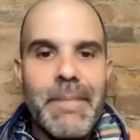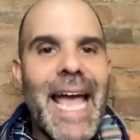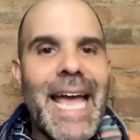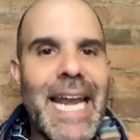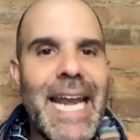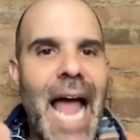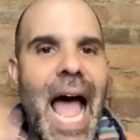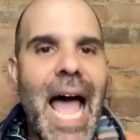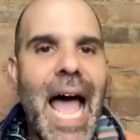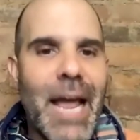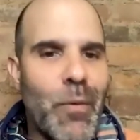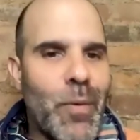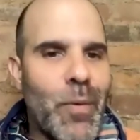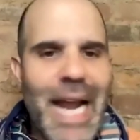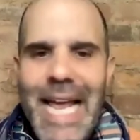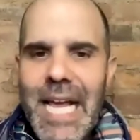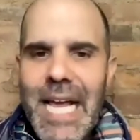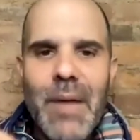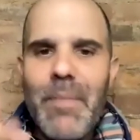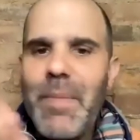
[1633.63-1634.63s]
And I, when
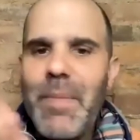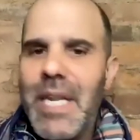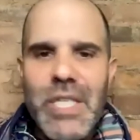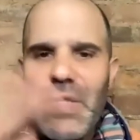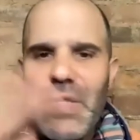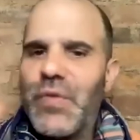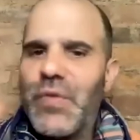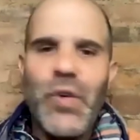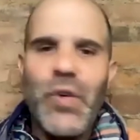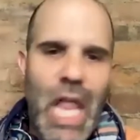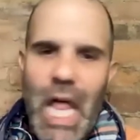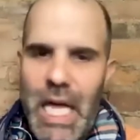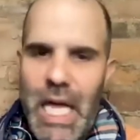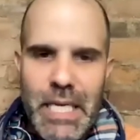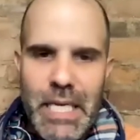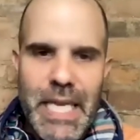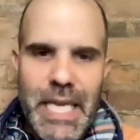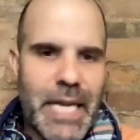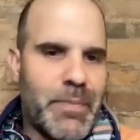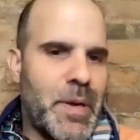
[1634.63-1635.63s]
I come in, it's full
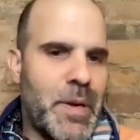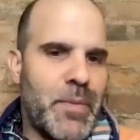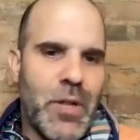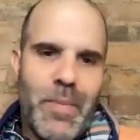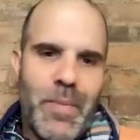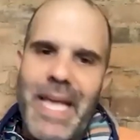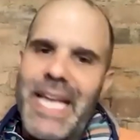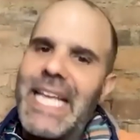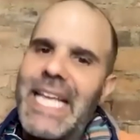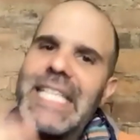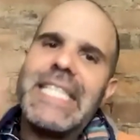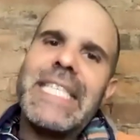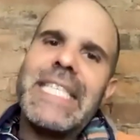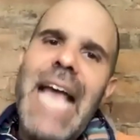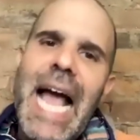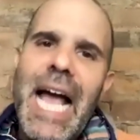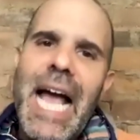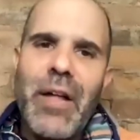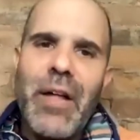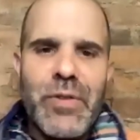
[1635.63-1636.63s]
on. Like people are making
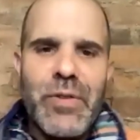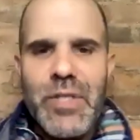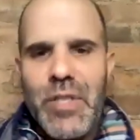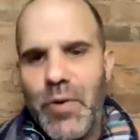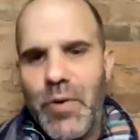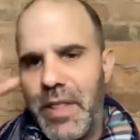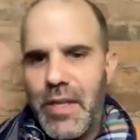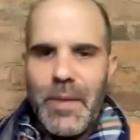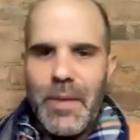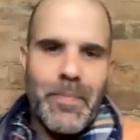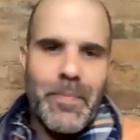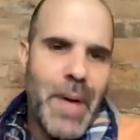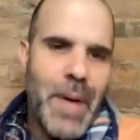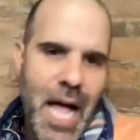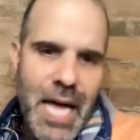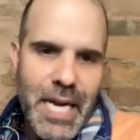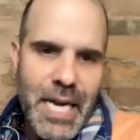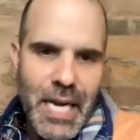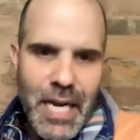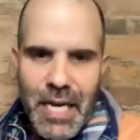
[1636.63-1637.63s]
sounds, they're in their
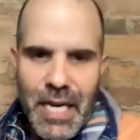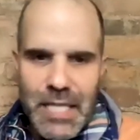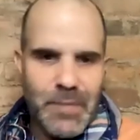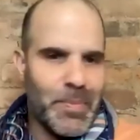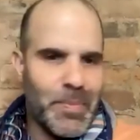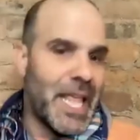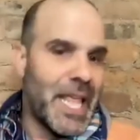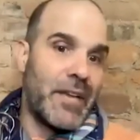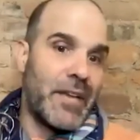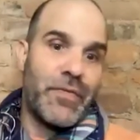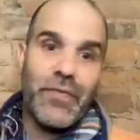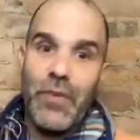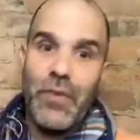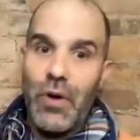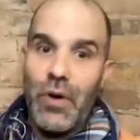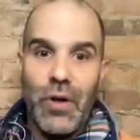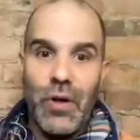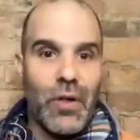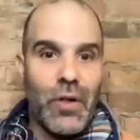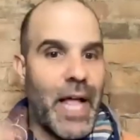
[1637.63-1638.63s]
body, it's
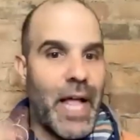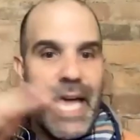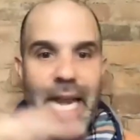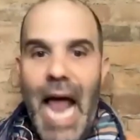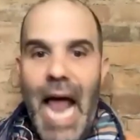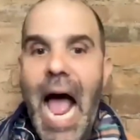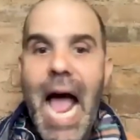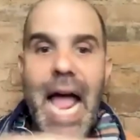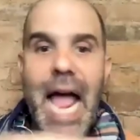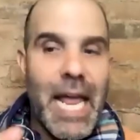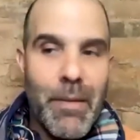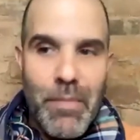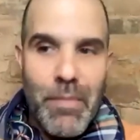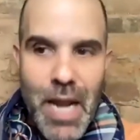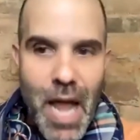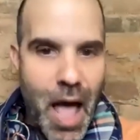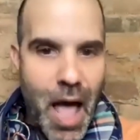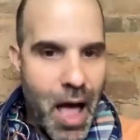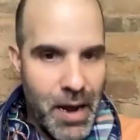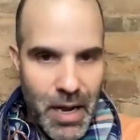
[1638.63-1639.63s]
playful, and I am
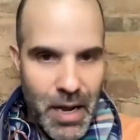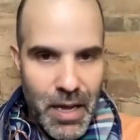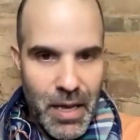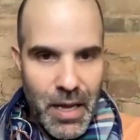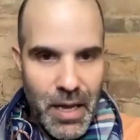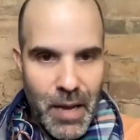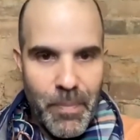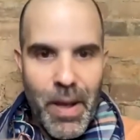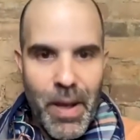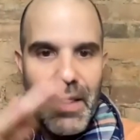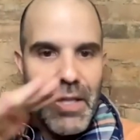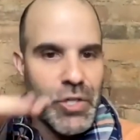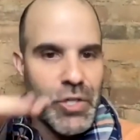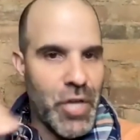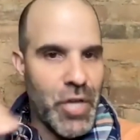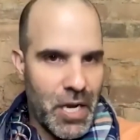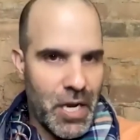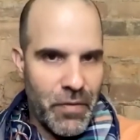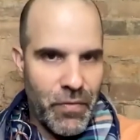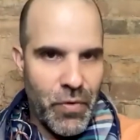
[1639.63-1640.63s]
not
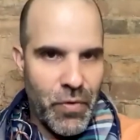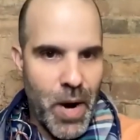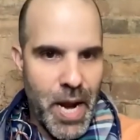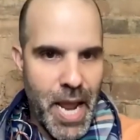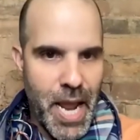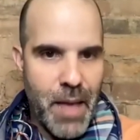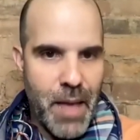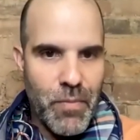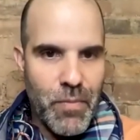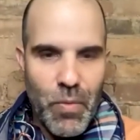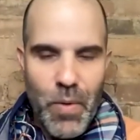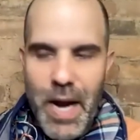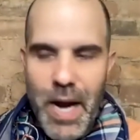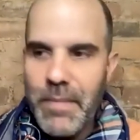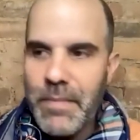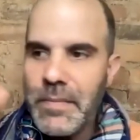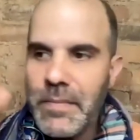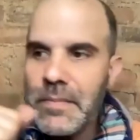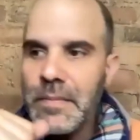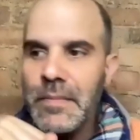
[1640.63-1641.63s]
apologetic of who I am, right?